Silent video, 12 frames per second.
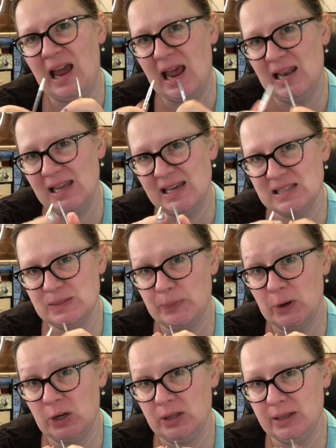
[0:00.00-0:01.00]
I like
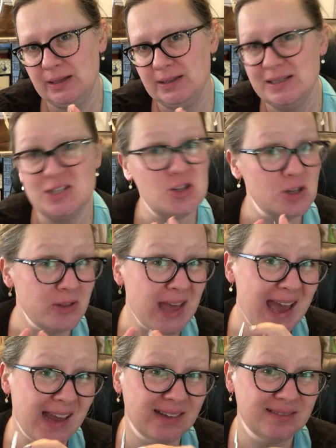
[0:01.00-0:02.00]
sparkly. Did you know
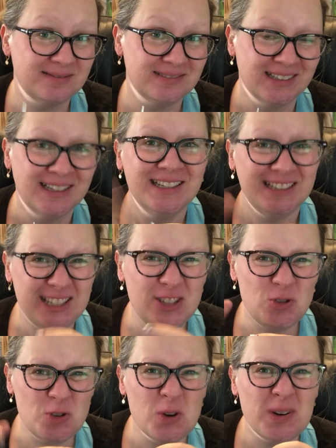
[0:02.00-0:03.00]
that? Did
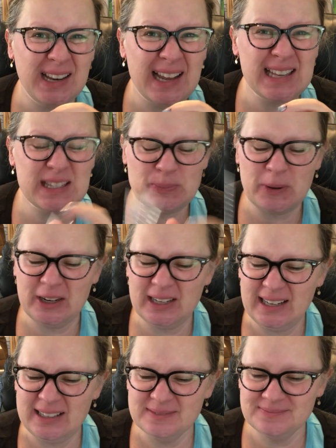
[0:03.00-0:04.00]
you know I like
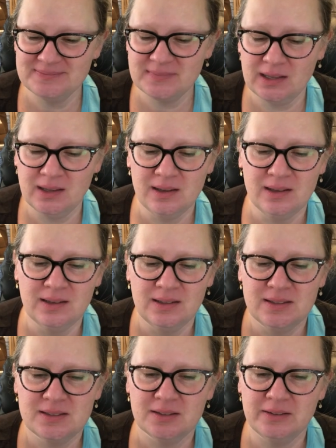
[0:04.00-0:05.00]
sparkly?
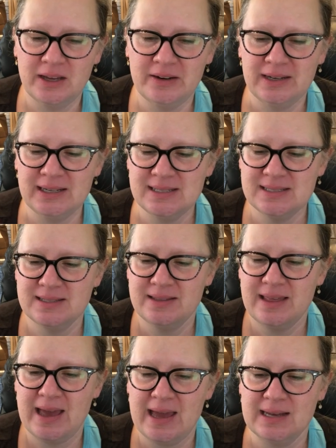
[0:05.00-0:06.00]
So there is
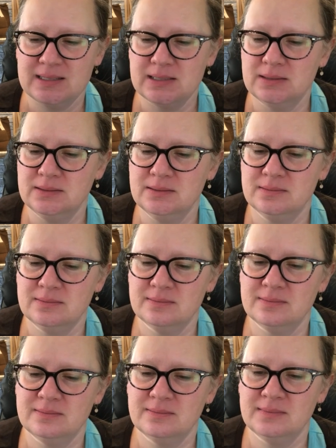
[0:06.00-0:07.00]
that
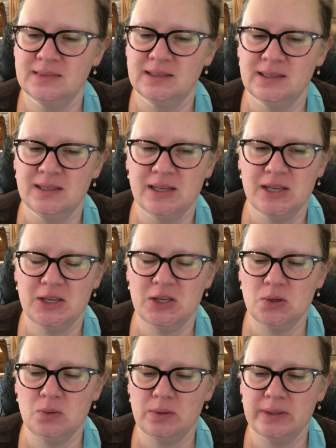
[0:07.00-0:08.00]

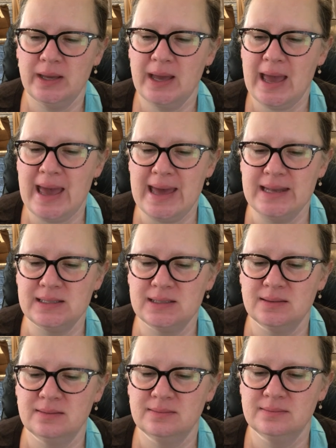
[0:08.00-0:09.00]
cute
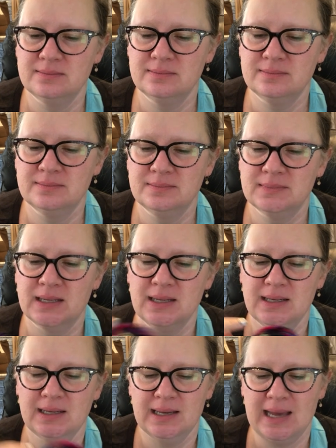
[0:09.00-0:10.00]
hat.
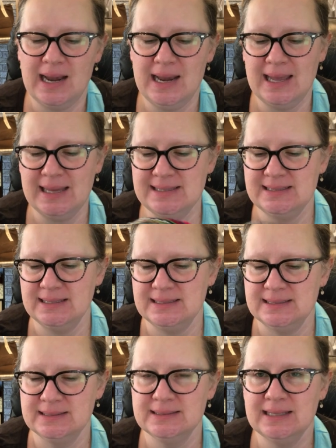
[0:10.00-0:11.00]
I likes
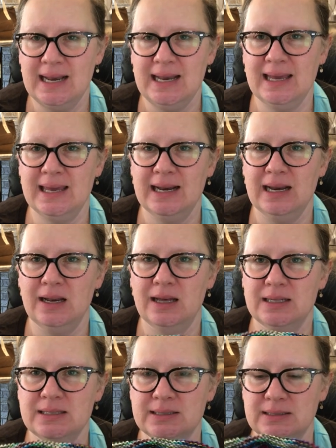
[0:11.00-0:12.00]
it. I like it a
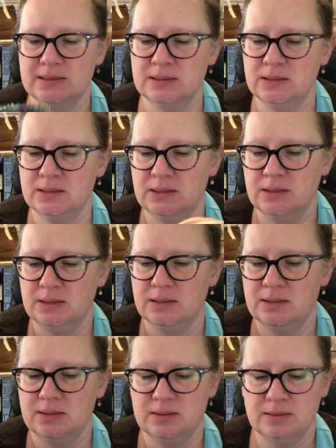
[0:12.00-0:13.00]
lot.
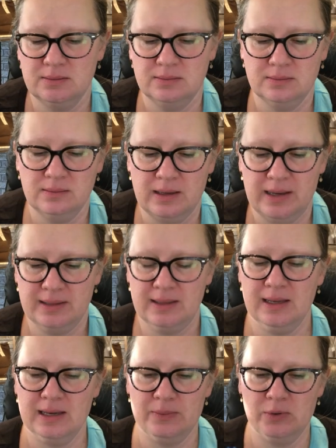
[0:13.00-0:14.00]
So I
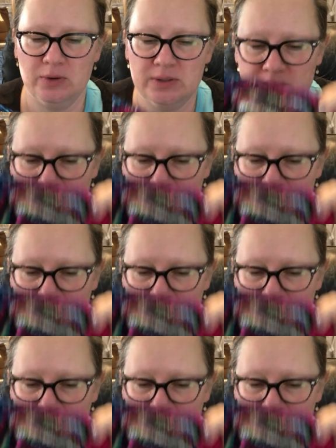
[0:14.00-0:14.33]
think I'm going